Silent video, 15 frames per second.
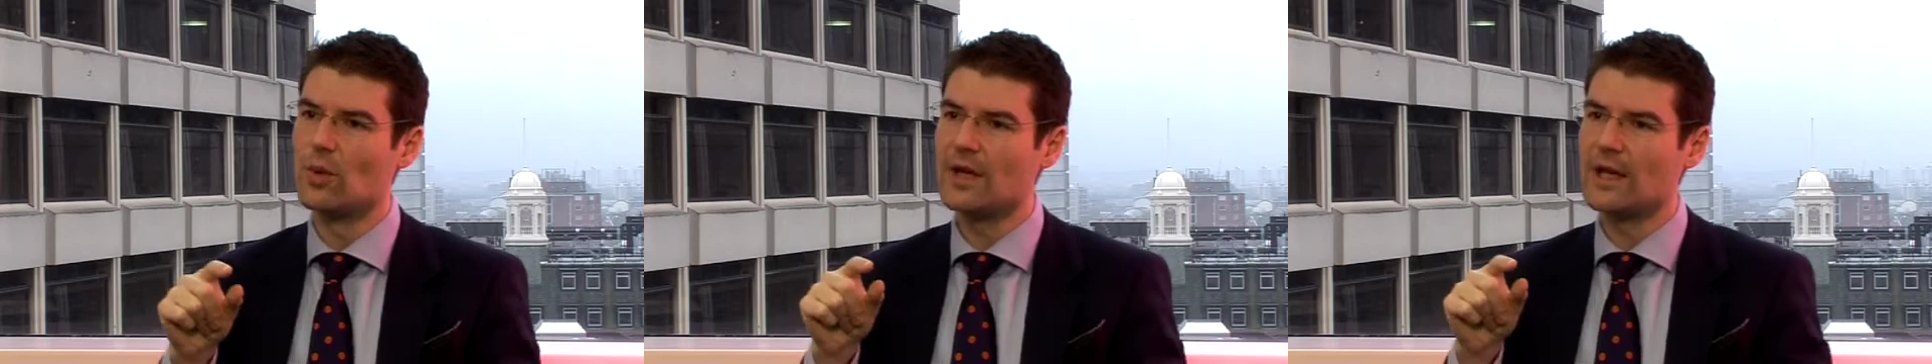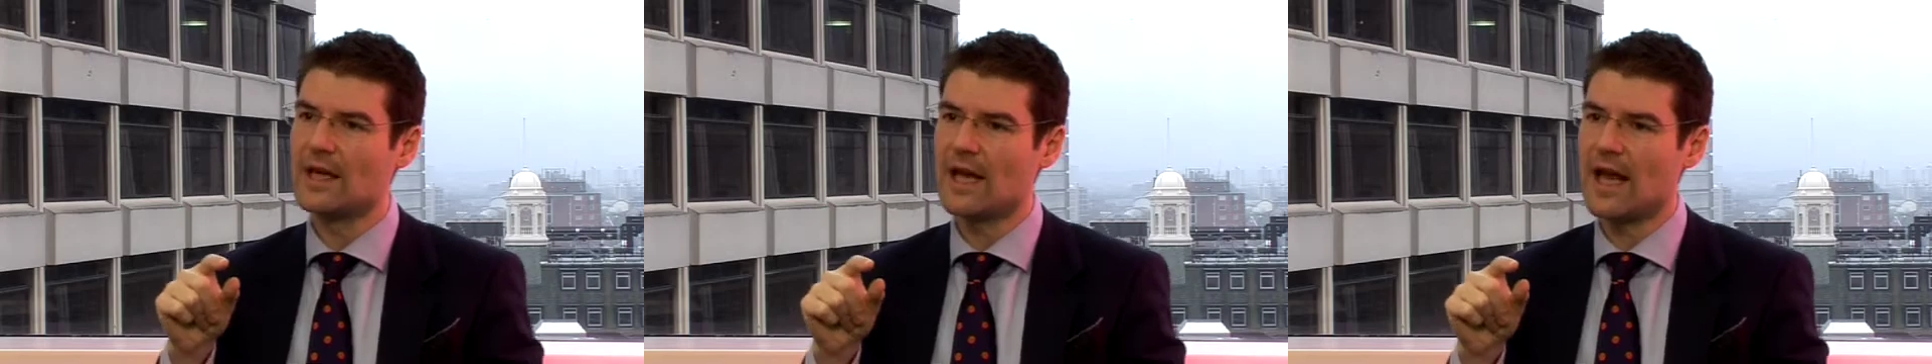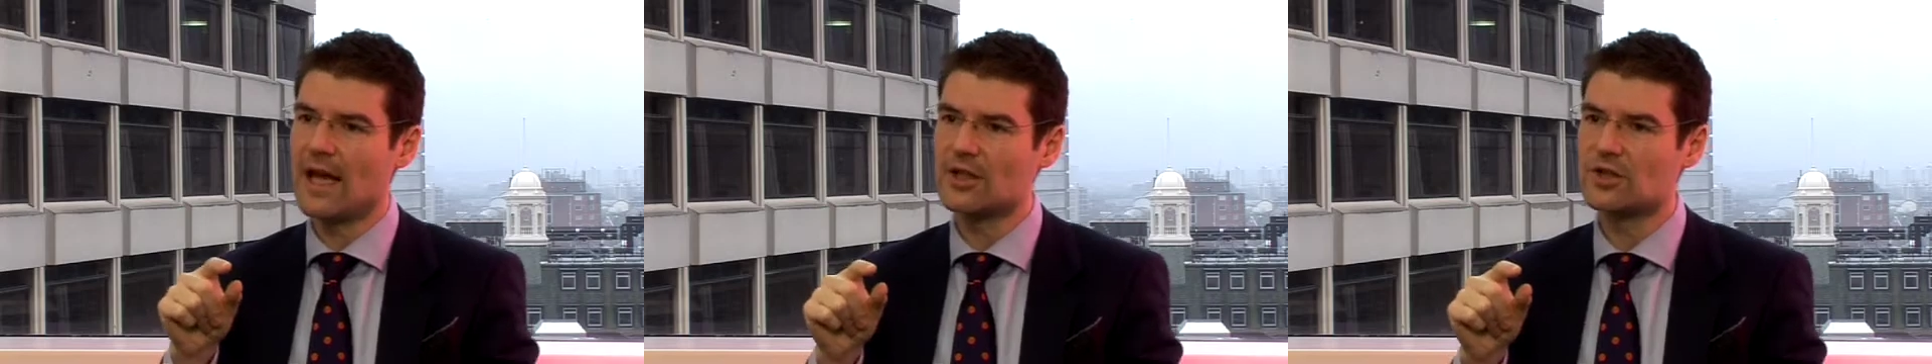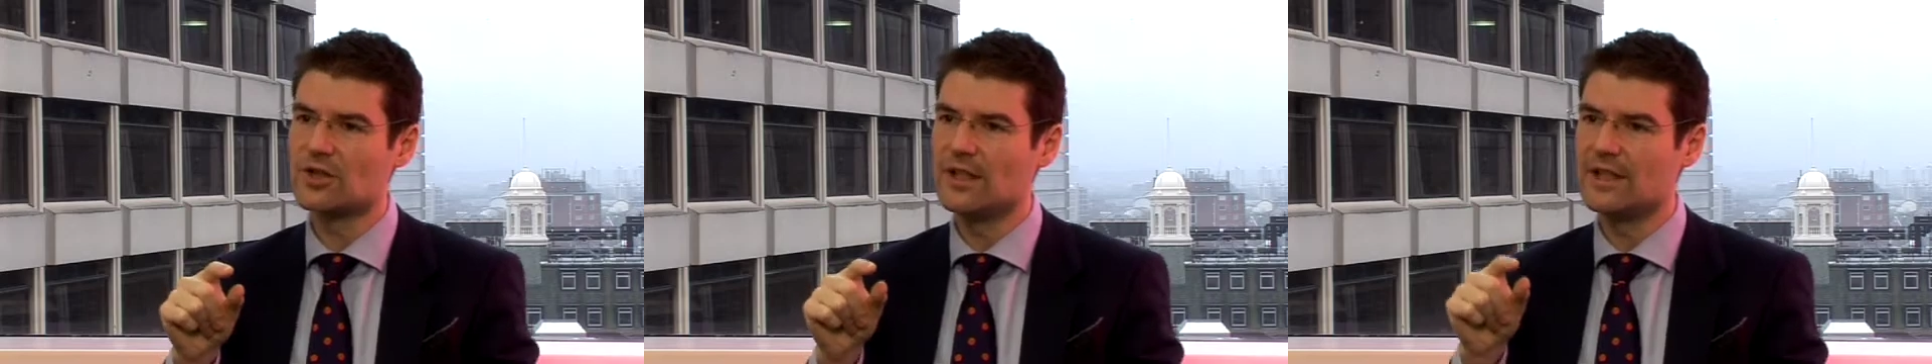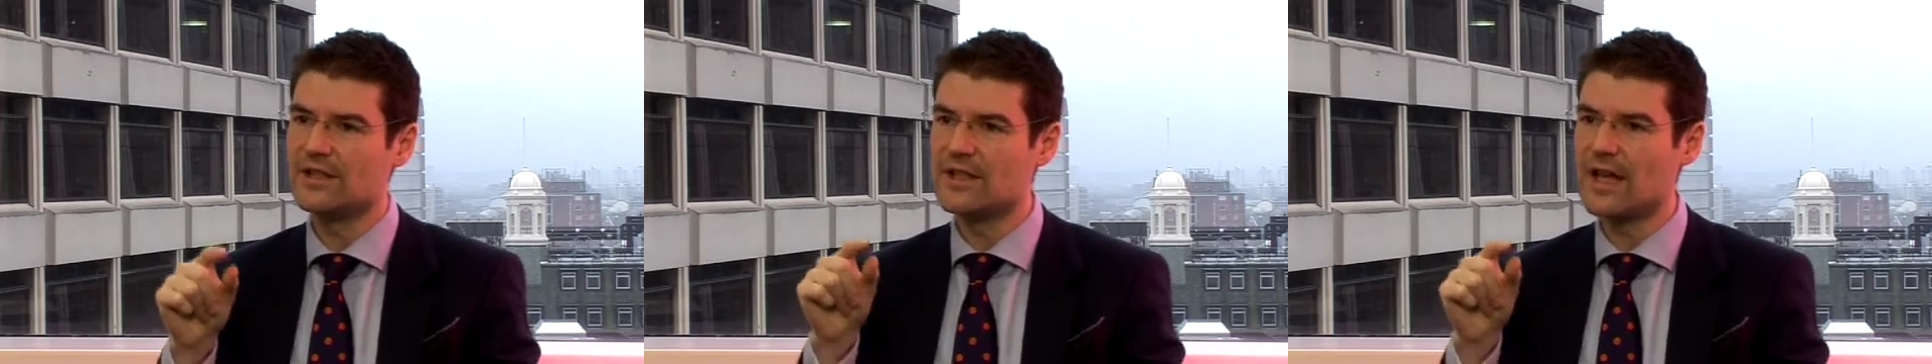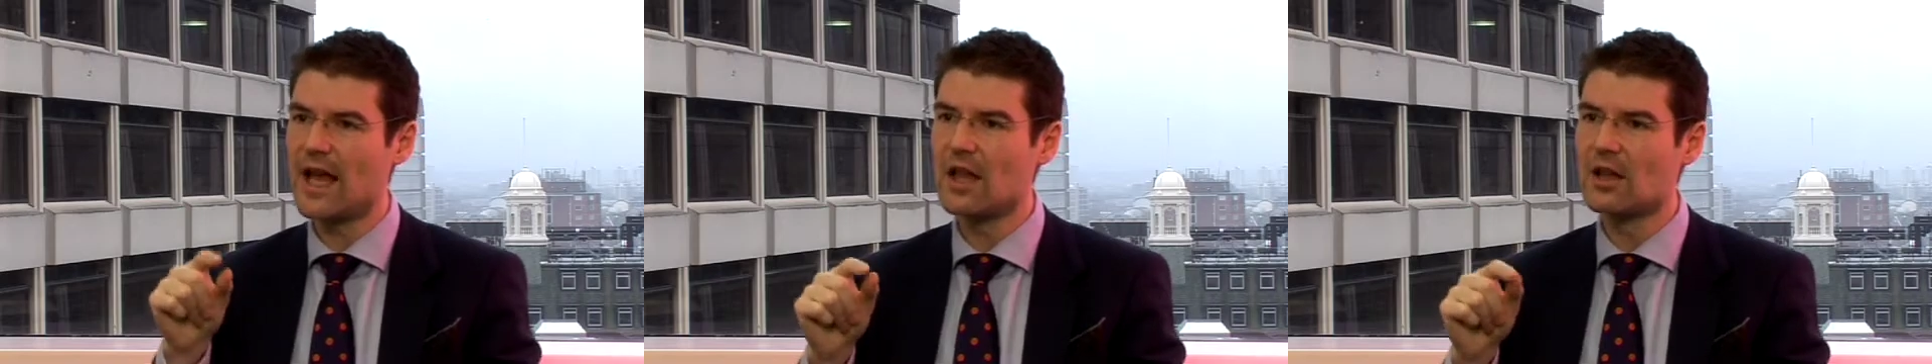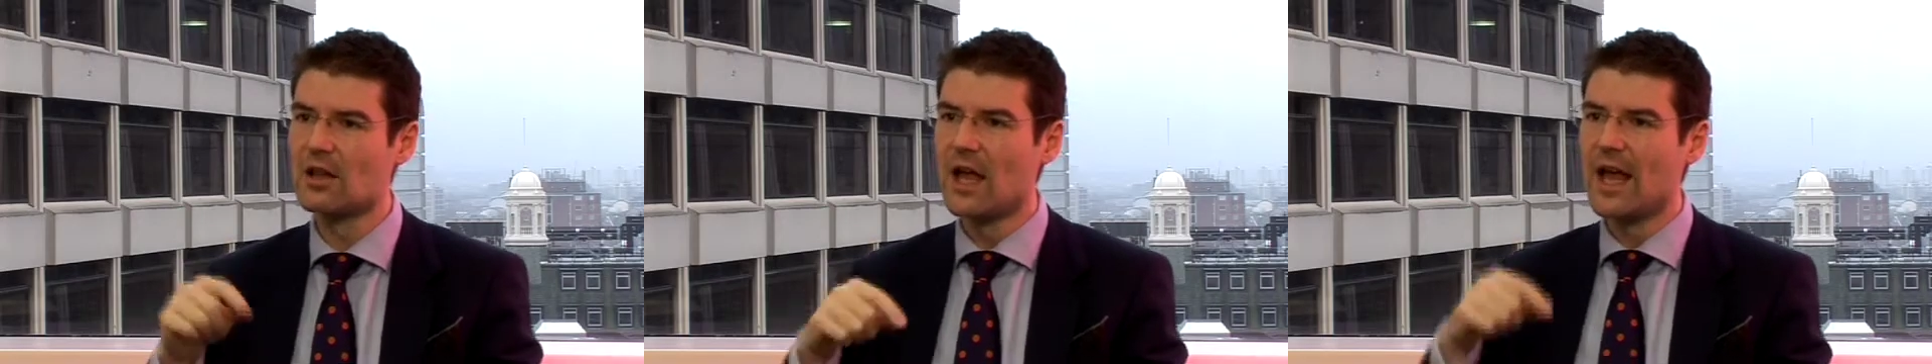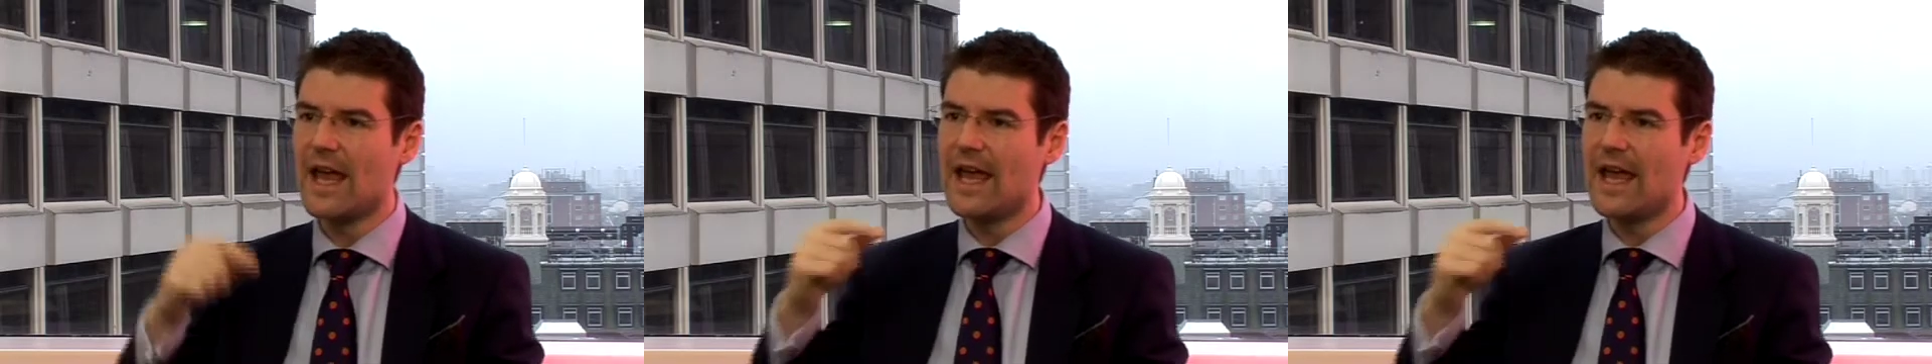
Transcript: we can actually tell